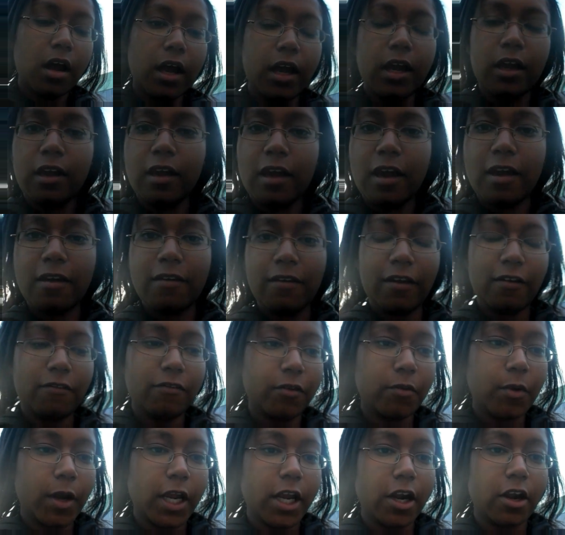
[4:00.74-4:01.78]
I have
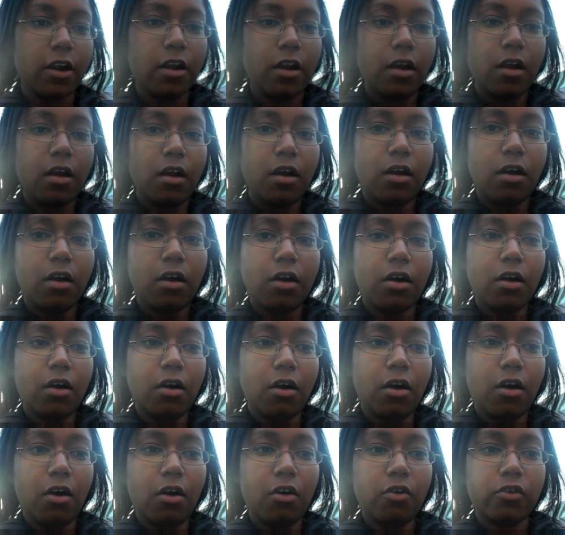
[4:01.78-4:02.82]
it right here.
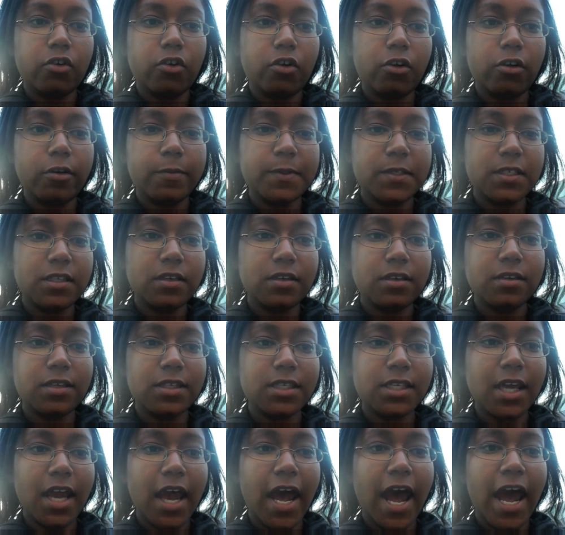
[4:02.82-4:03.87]
O
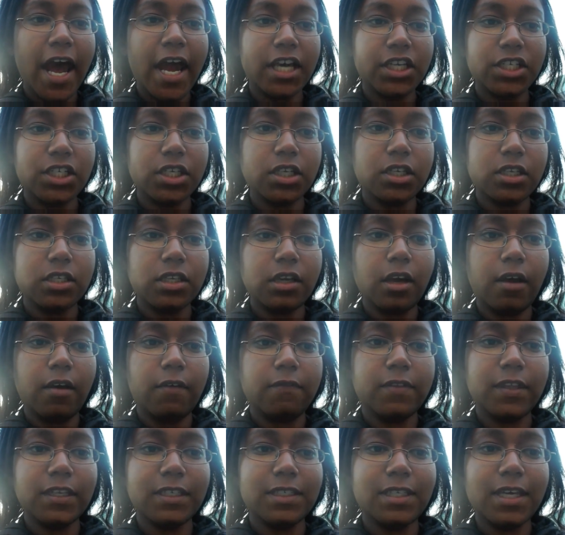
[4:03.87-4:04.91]
corpses, ashes
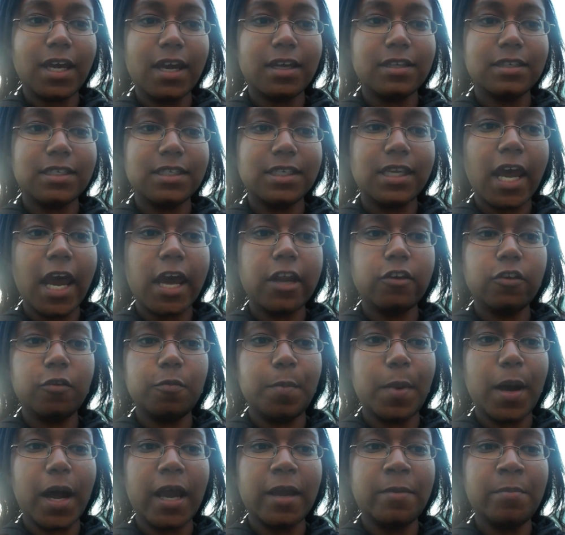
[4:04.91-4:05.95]
of the dead,
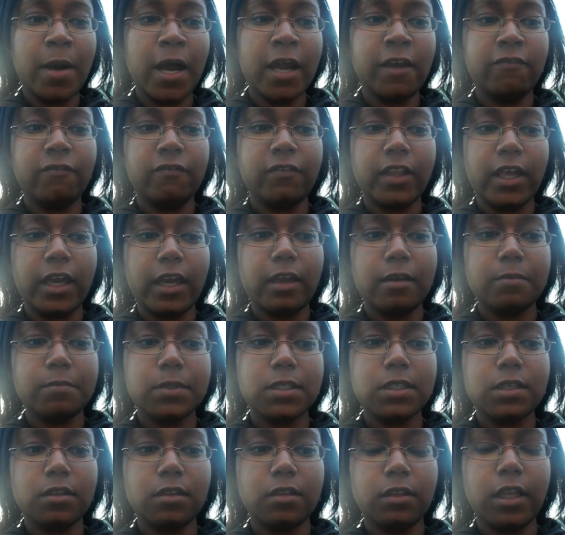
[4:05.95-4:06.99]
scattered by my
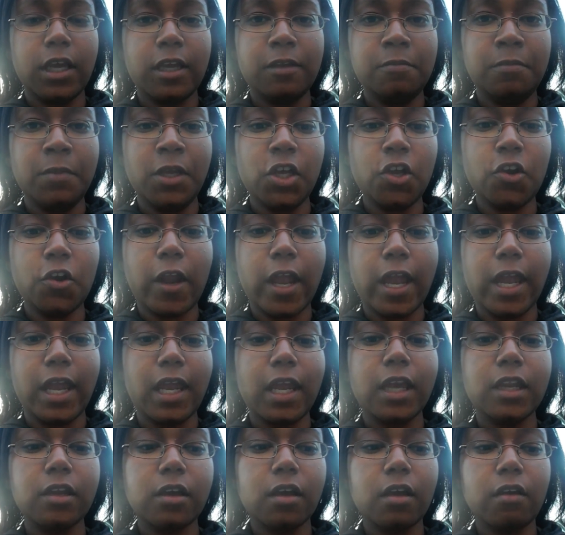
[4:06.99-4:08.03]
flames, lend me your
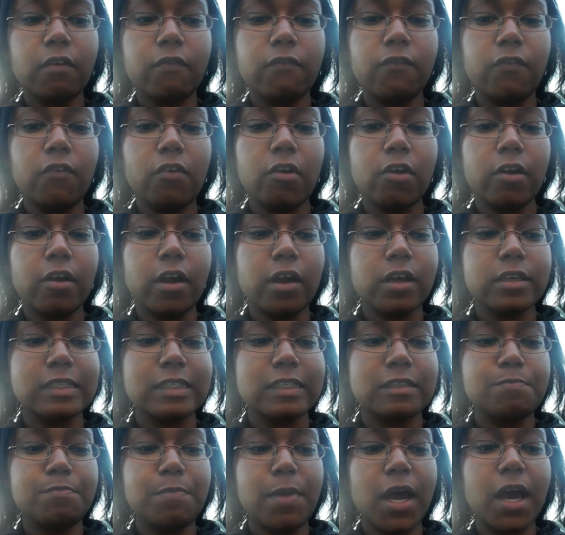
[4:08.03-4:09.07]
aid. For a
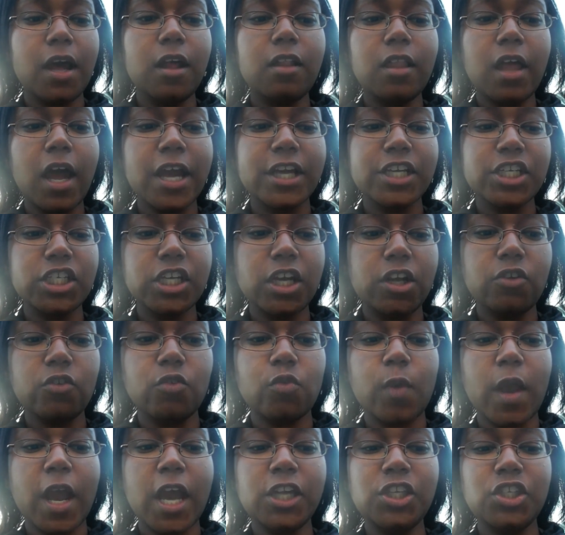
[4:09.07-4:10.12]
spell I shall
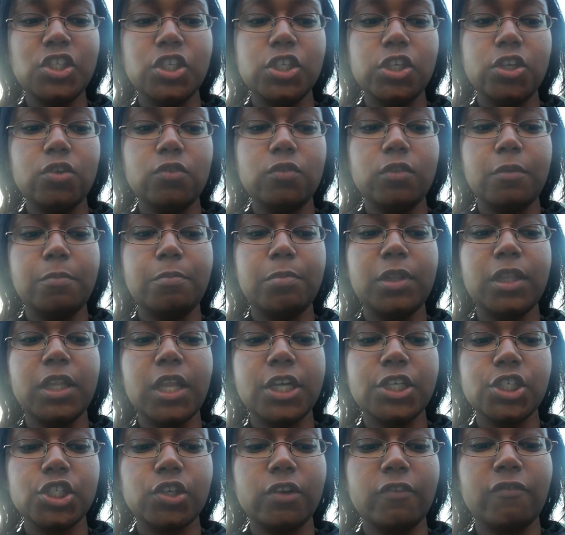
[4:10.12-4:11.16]
grant you the
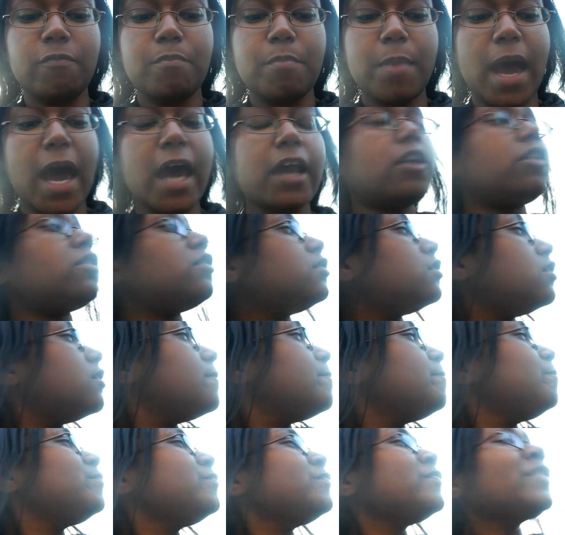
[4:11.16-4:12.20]
pleasure of battle.
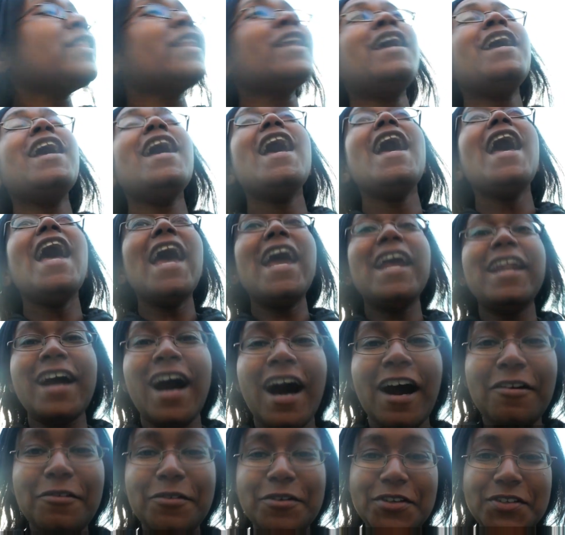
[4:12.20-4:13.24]
And
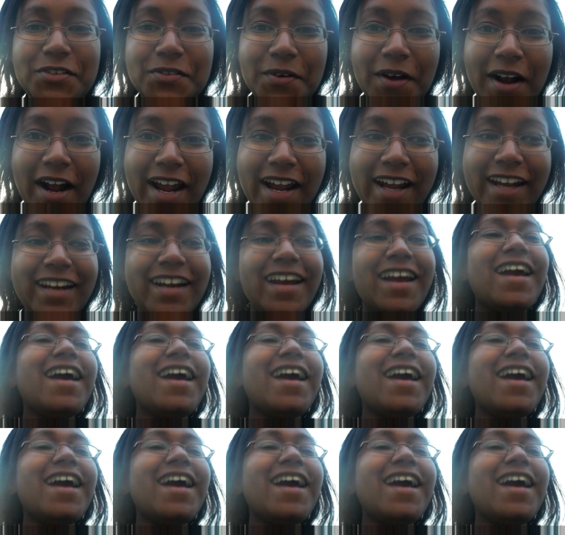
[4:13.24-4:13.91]
I was right.